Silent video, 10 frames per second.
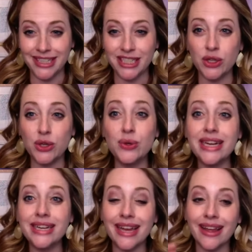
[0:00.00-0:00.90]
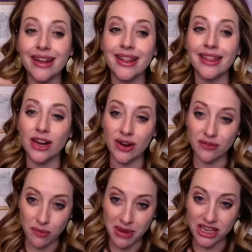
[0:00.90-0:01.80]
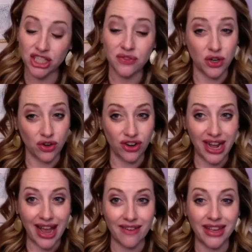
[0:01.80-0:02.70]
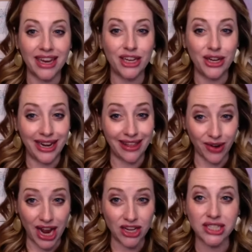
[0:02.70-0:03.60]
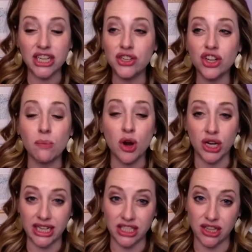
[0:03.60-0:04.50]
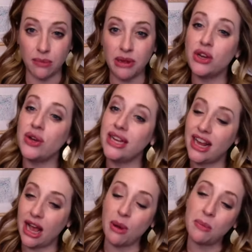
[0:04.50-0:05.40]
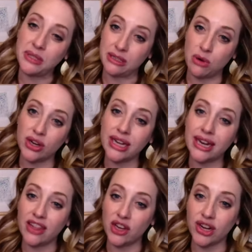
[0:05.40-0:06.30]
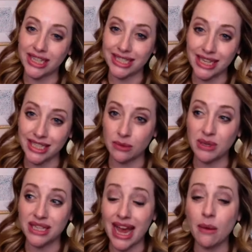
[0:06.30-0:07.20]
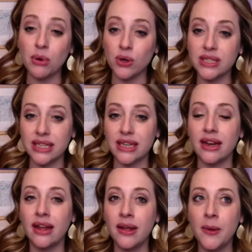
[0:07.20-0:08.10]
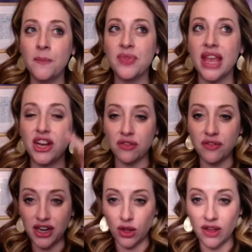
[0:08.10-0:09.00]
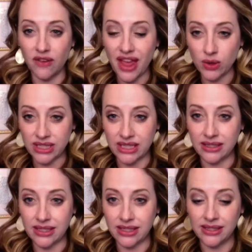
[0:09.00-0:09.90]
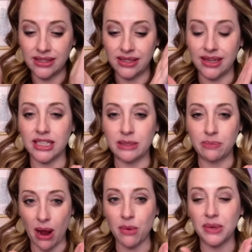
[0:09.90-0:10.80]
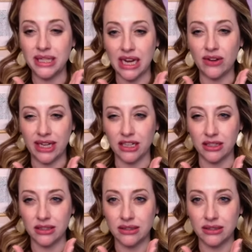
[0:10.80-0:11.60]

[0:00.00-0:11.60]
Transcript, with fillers: So you need to get their information if you don't already have it, and you need to get their address and you start marketing to them. And you need to come up with some marketing that you're going to send to them because that person in your funnel of thousands is probably down here.